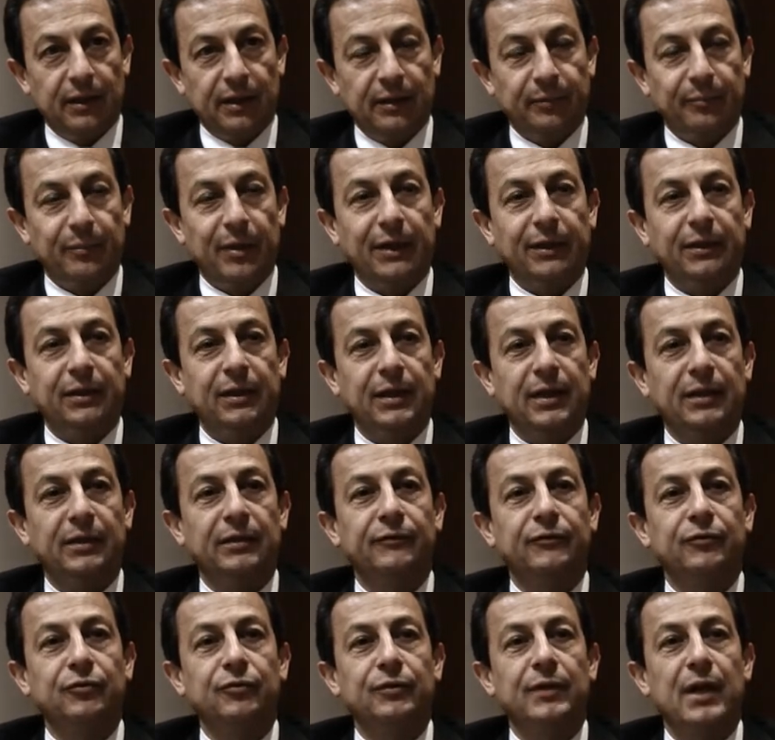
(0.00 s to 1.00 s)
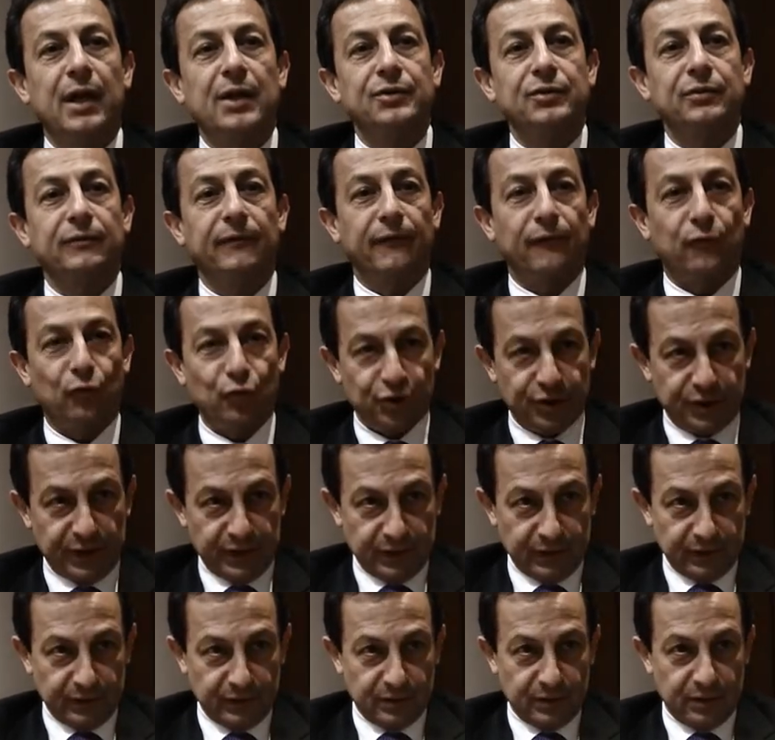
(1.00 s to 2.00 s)
And by the end of
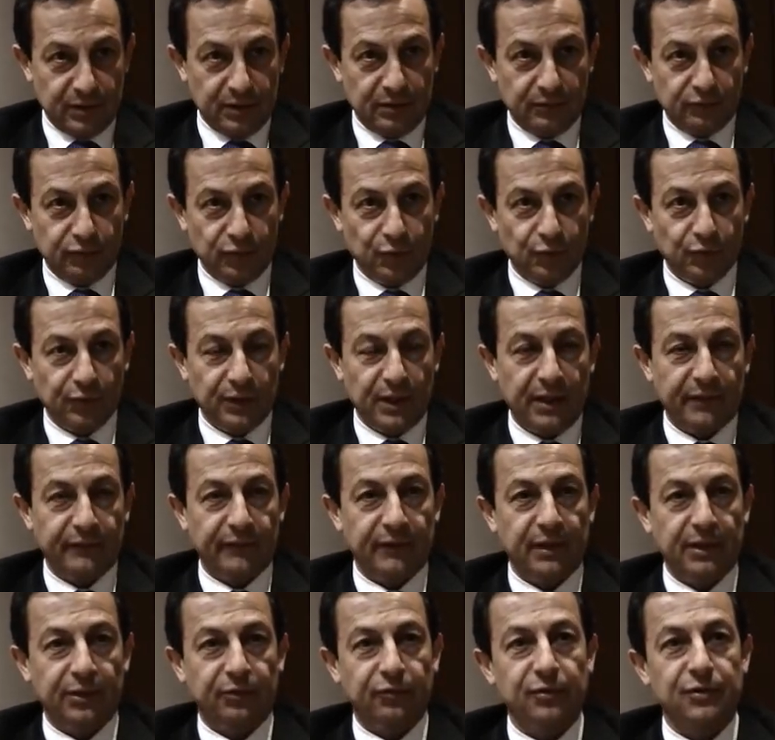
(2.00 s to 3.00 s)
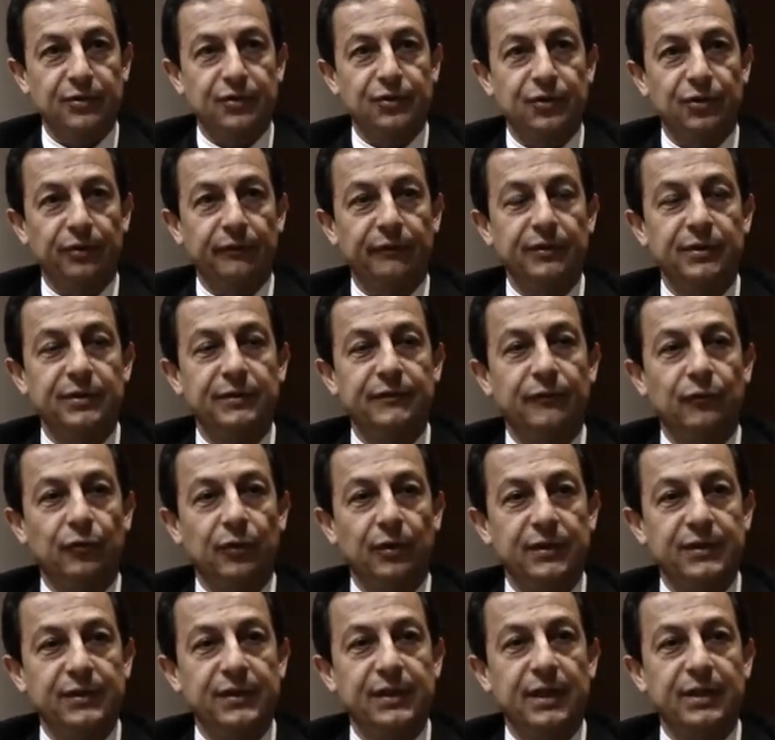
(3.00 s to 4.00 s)
2014, we will have an entry into service
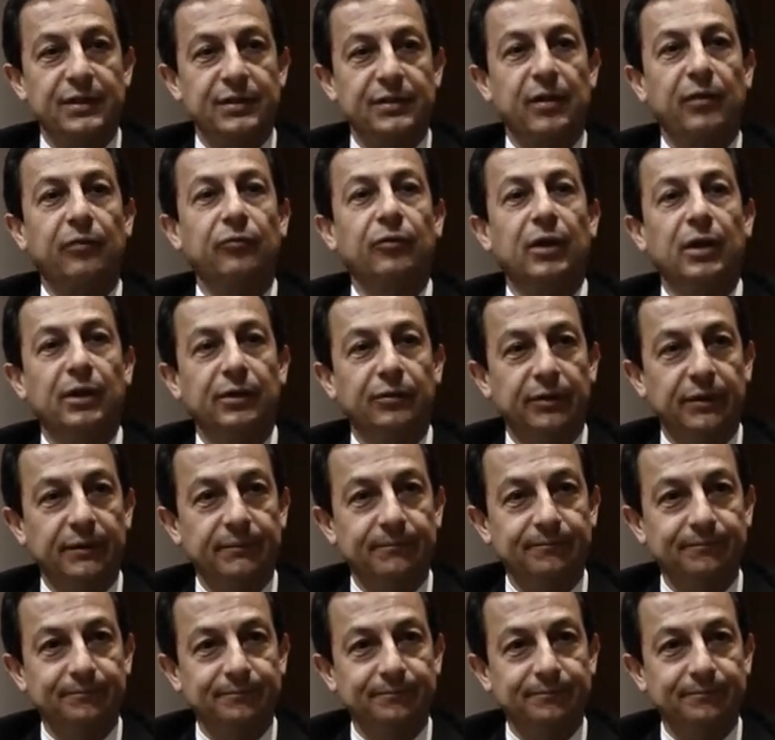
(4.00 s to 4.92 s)
for the CS300.